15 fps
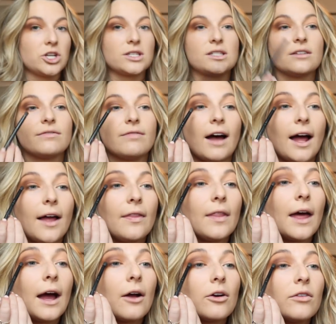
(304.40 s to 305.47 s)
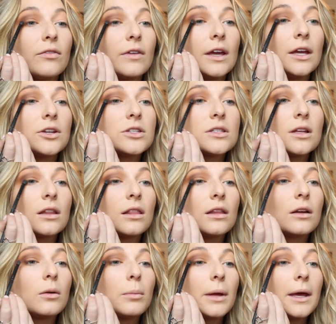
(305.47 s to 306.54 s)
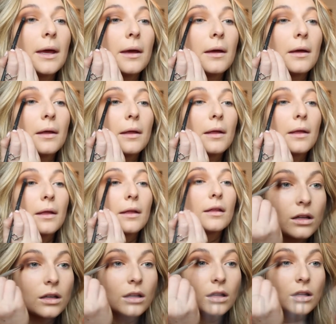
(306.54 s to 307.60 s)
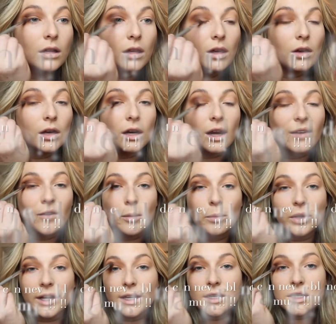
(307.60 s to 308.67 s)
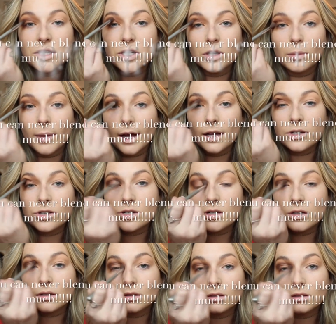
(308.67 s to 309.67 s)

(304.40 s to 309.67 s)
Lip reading: just define the outer V just a little bit. You can never blend too much.